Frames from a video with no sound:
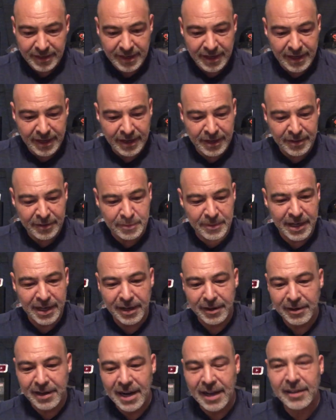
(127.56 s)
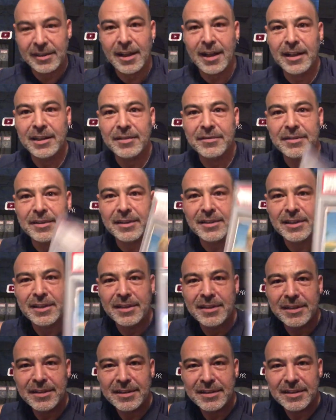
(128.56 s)
And the regular Al Oliver
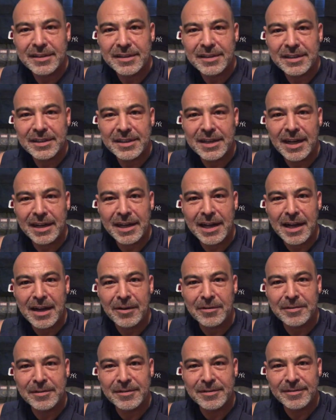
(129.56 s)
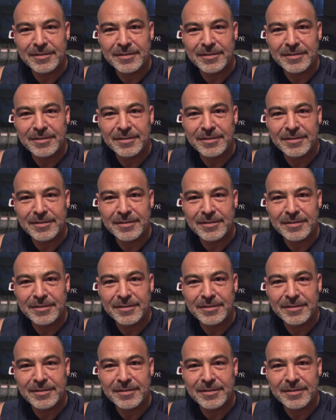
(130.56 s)
cut out.